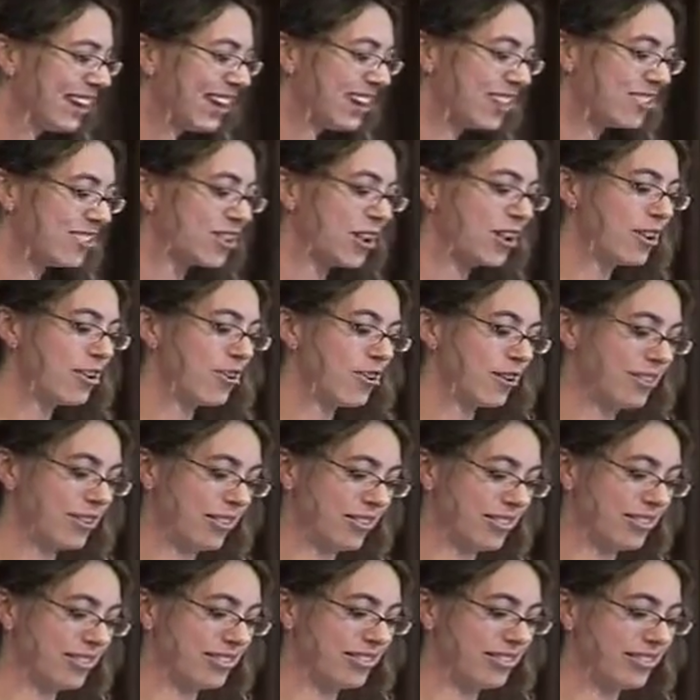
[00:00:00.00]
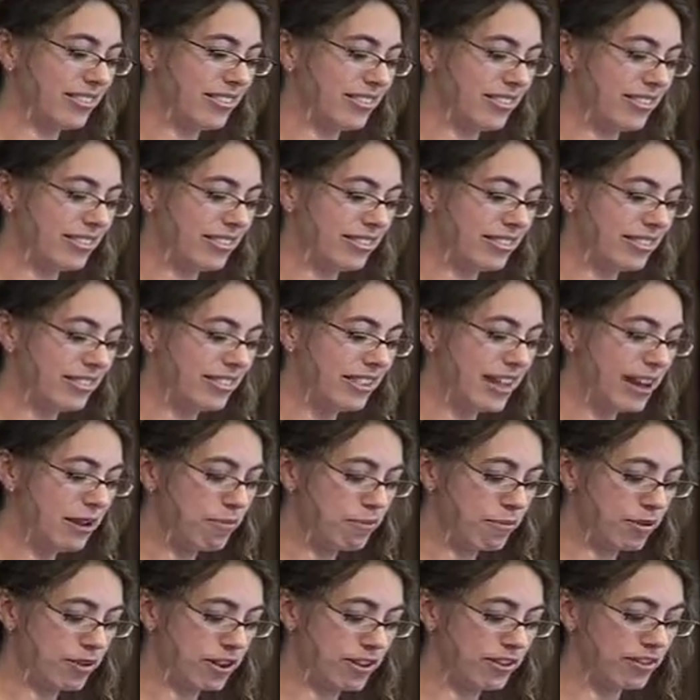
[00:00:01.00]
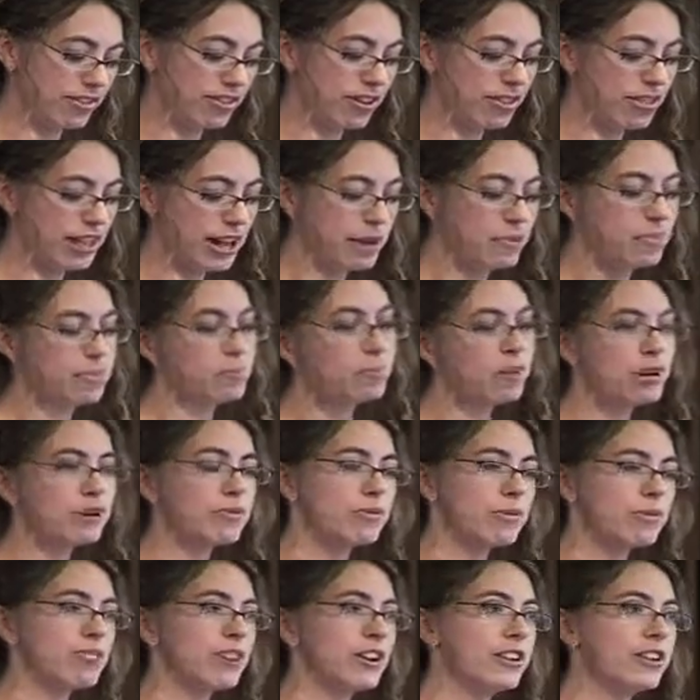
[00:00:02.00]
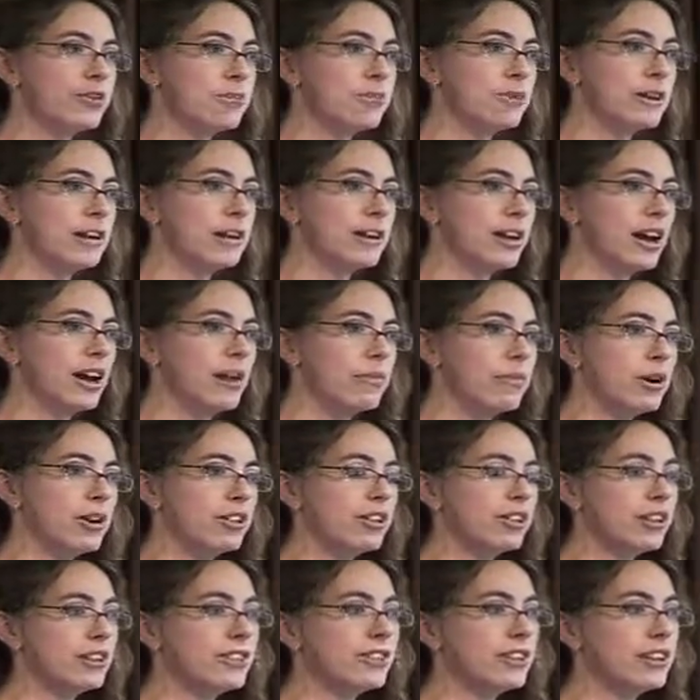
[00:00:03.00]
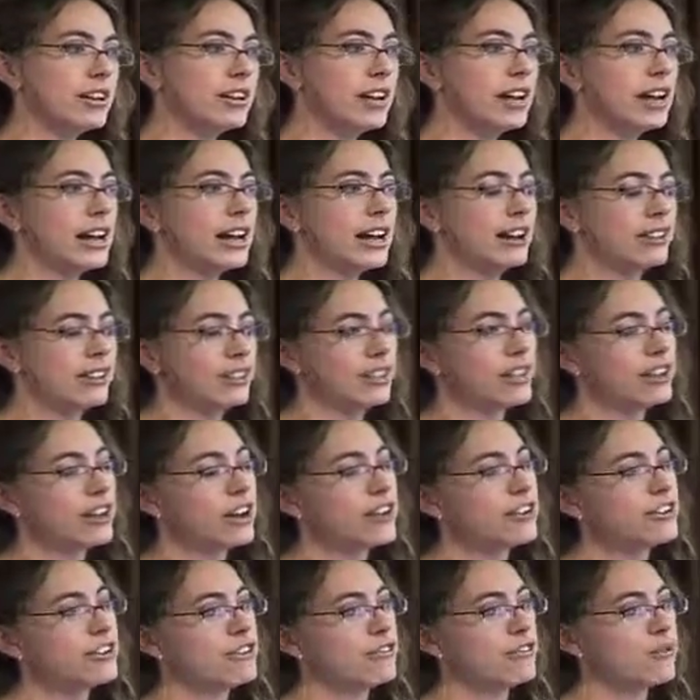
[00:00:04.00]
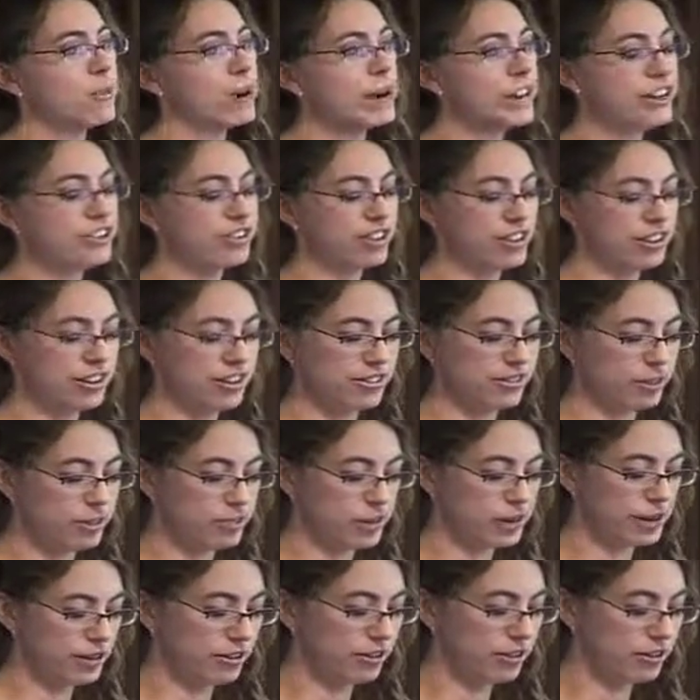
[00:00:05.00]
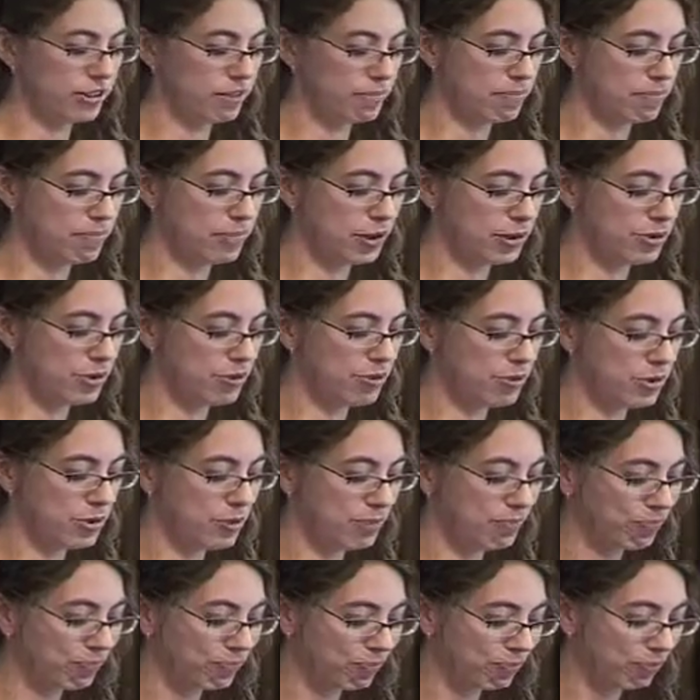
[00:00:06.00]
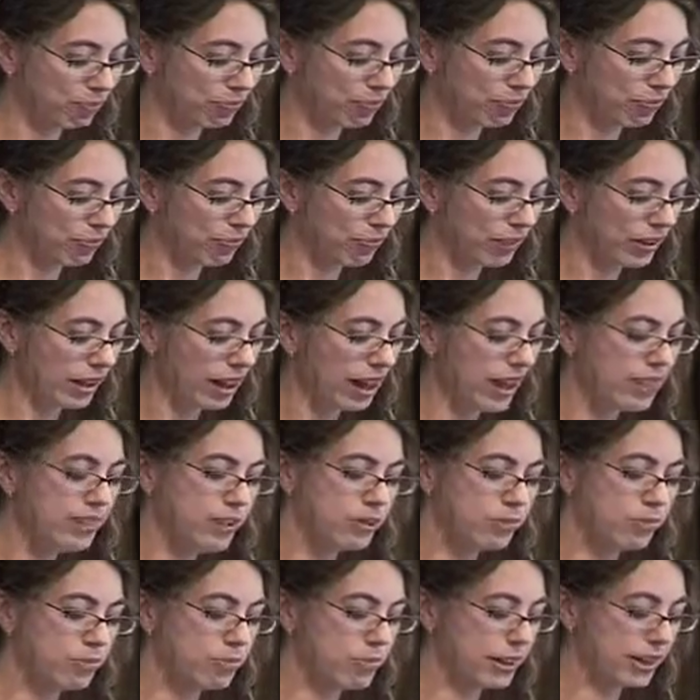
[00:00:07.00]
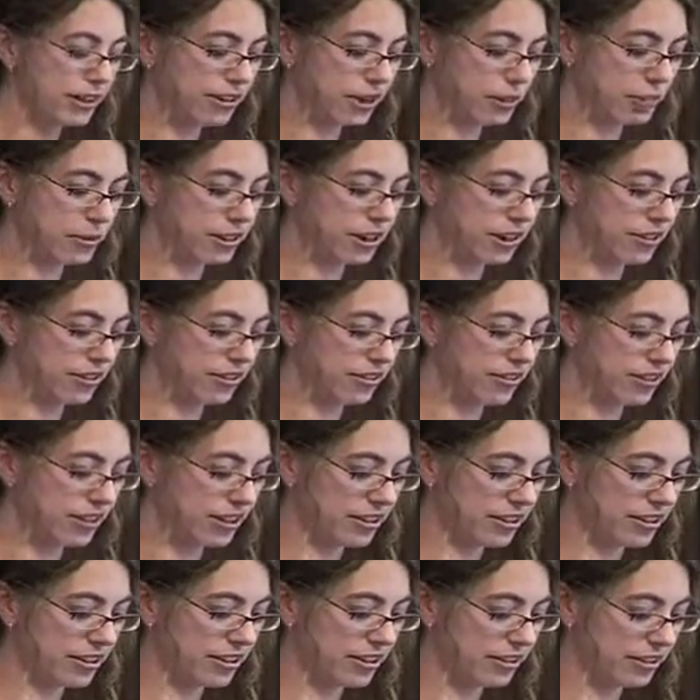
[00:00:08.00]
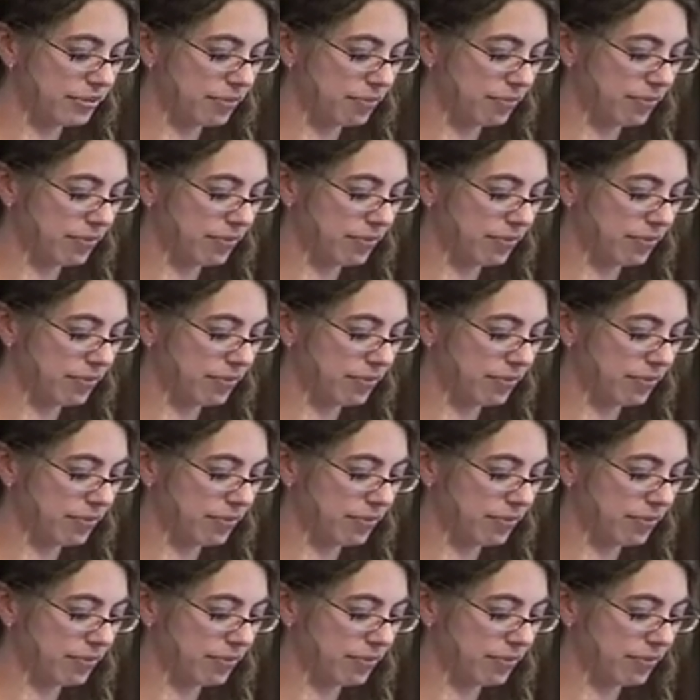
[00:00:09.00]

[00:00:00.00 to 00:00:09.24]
So they much preferred to be the idea of wage earners appealed to them much more. And this was picked up in other studies.